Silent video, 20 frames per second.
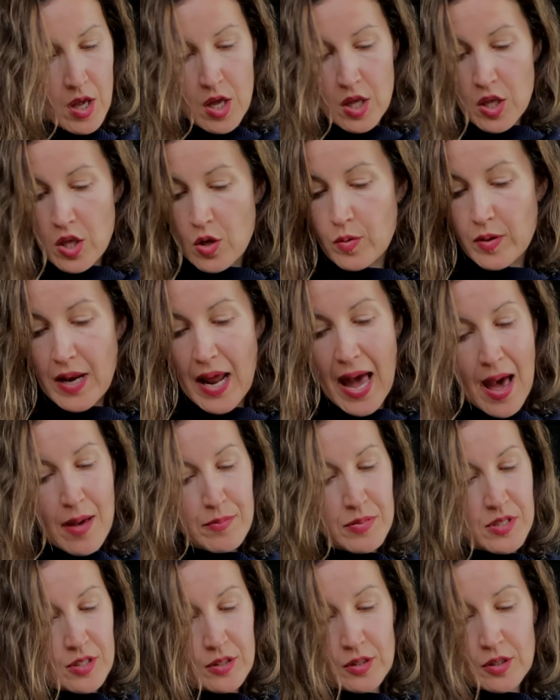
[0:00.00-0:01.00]
You could
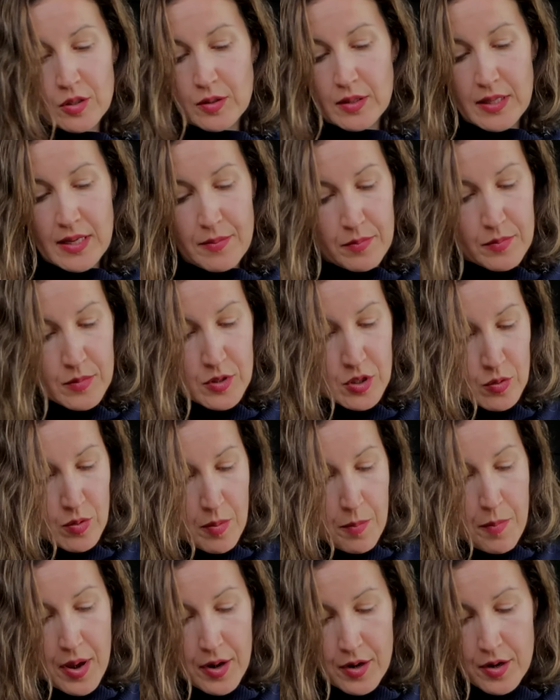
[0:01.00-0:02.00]
absolutely do a
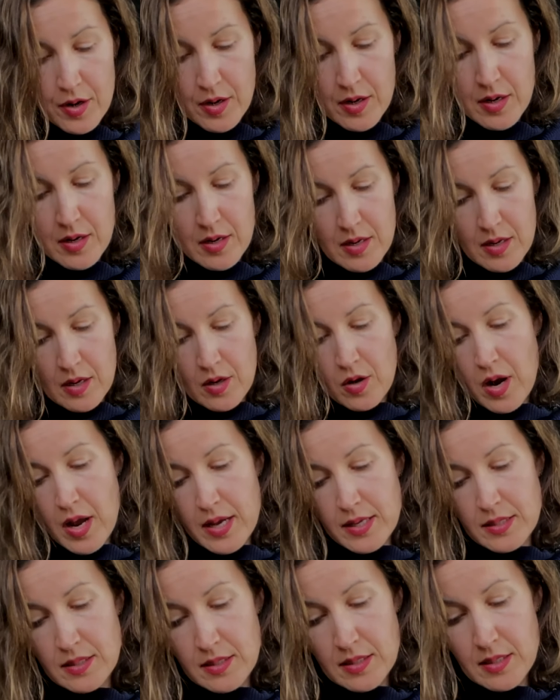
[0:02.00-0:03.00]
butter
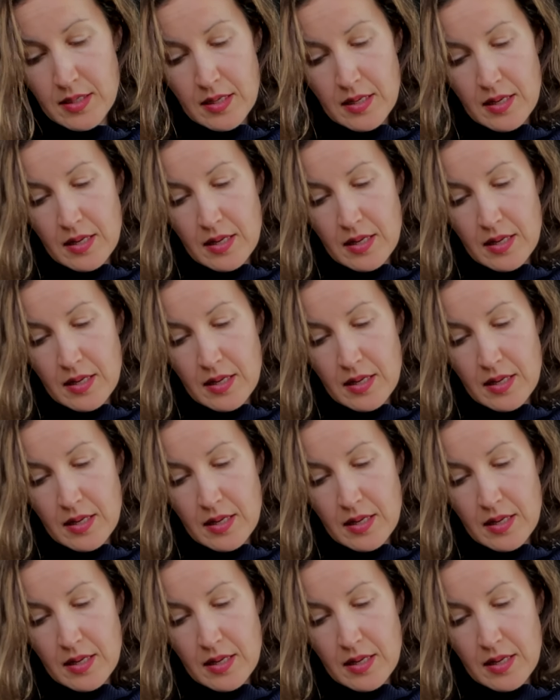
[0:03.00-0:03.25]
crust,